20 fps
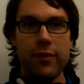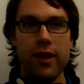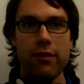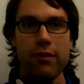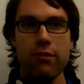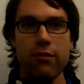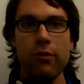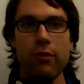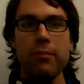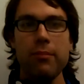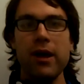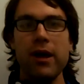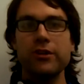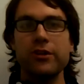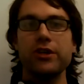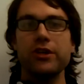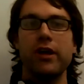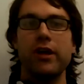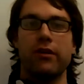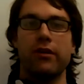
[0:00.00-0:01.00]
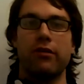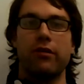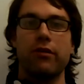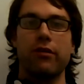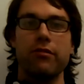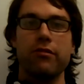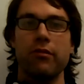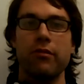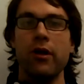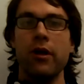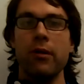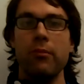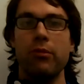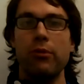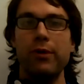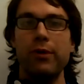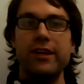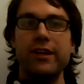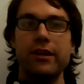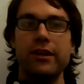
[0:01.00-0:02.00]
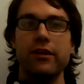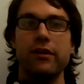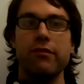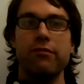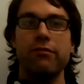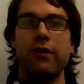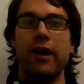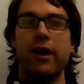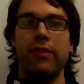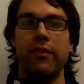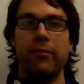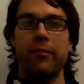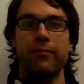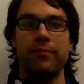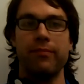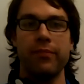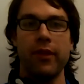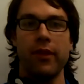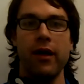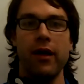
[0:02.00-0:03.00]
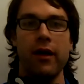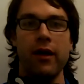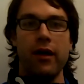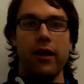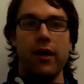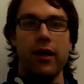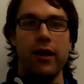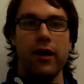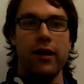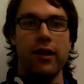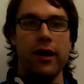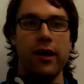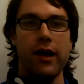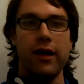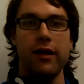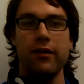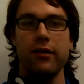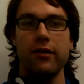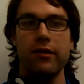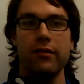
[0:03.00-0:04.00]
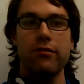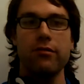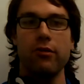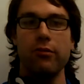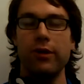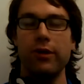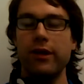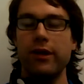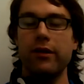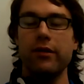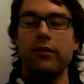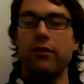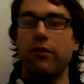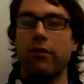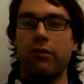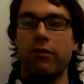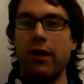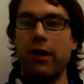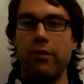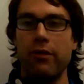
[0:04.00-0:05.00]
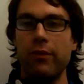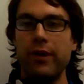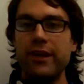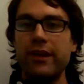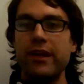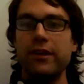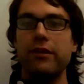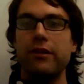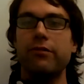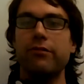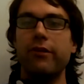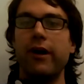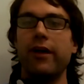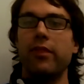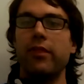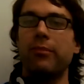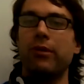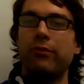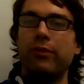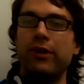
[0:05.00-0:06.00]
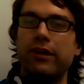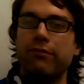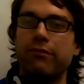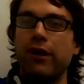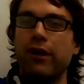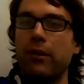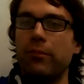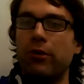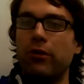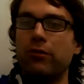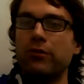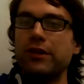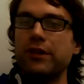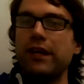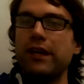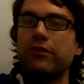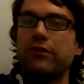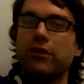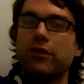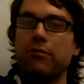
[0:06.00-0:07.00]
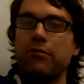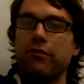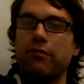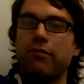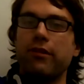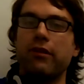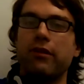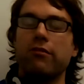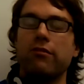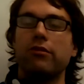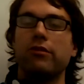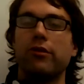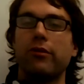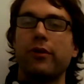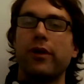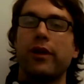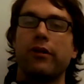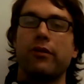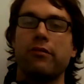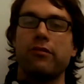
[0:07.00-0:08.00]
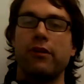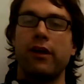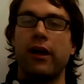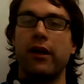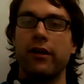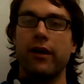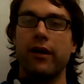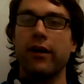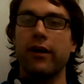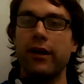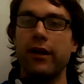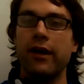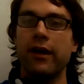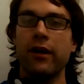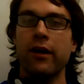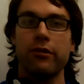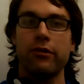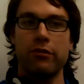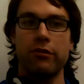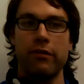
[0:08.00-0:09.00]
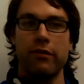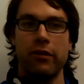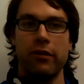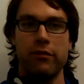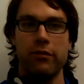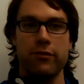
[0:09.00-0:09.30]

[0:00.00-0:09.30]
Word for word: So we mentioned it, but we didn't define them. Uh, and so we didn't, or rather we did define them, but we define them only in terms of things you don't understand, i.e. derivatives.